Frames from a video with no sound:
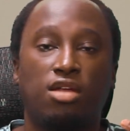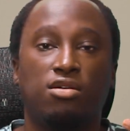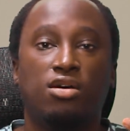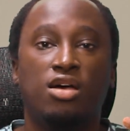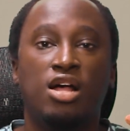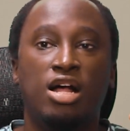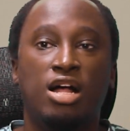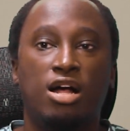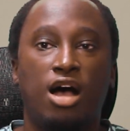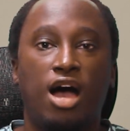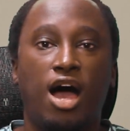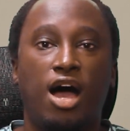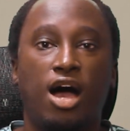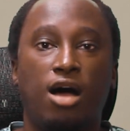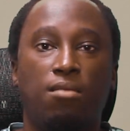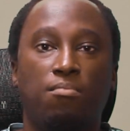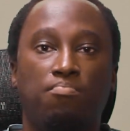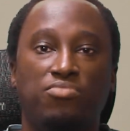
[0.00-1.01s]

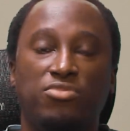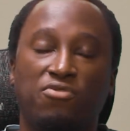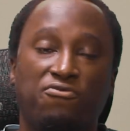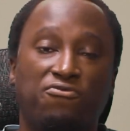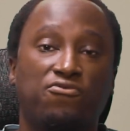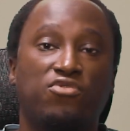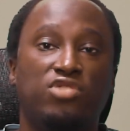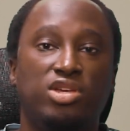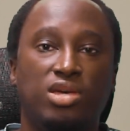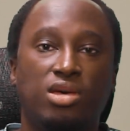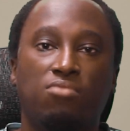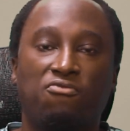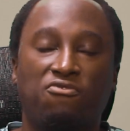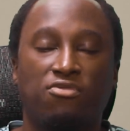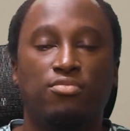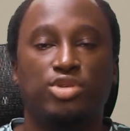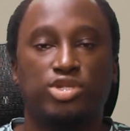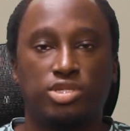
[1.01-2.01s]
to free him
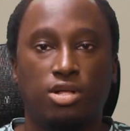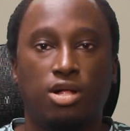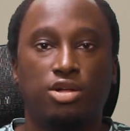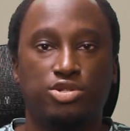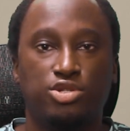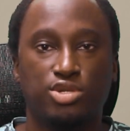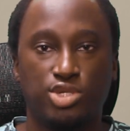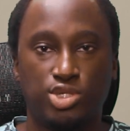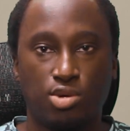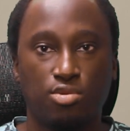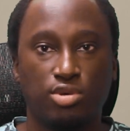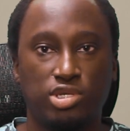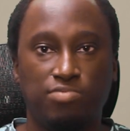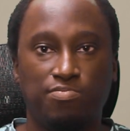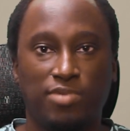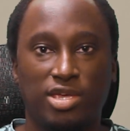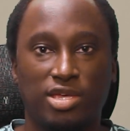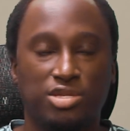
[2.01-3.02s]
from his clutches, so to
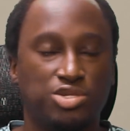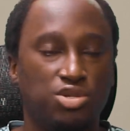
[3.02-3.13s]
speak.